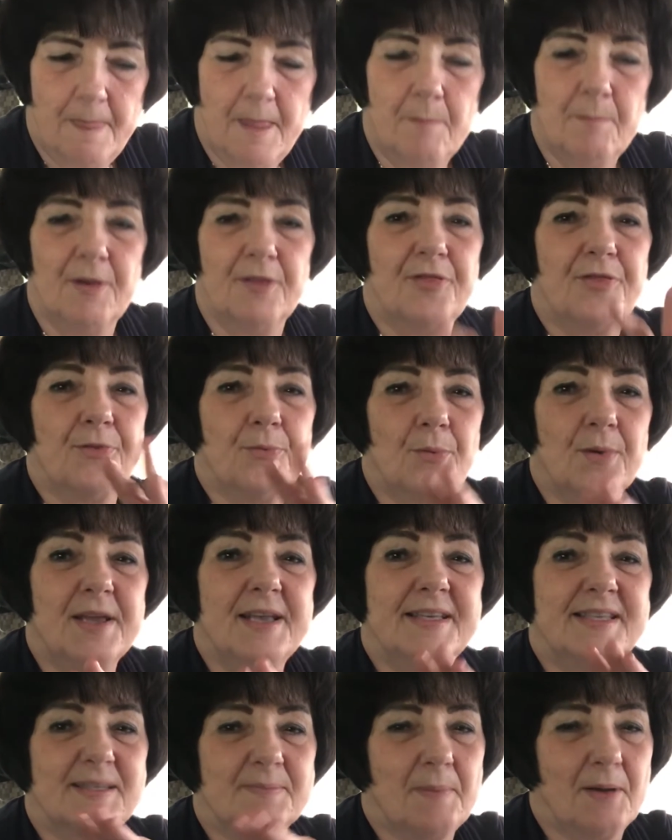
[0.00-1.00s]
But 3
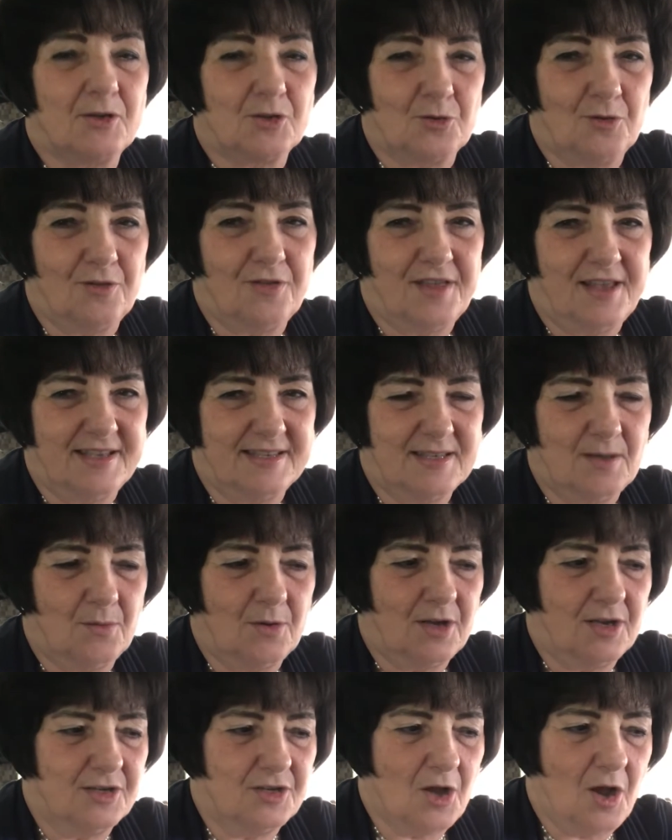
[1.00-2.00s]
special things that we're
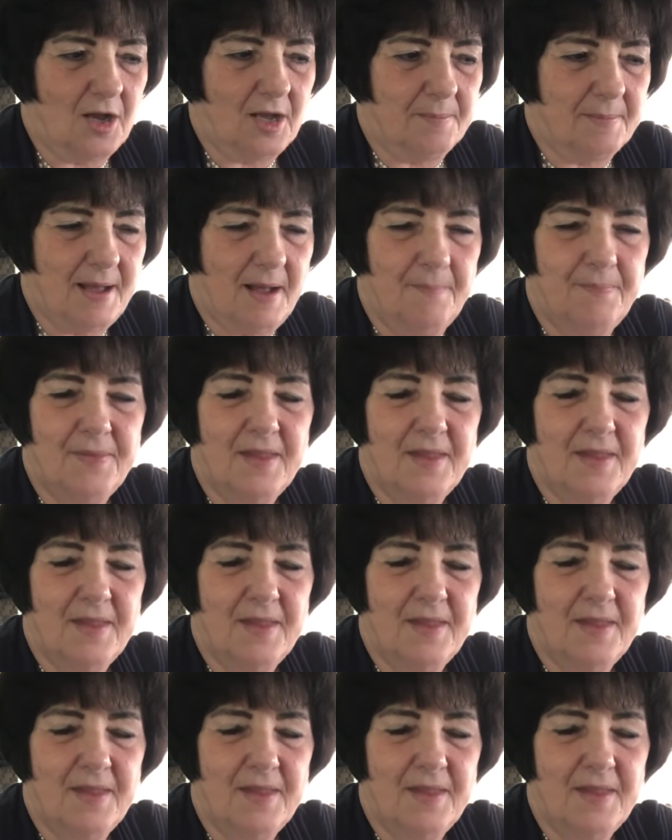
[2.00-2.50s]
going to talk about.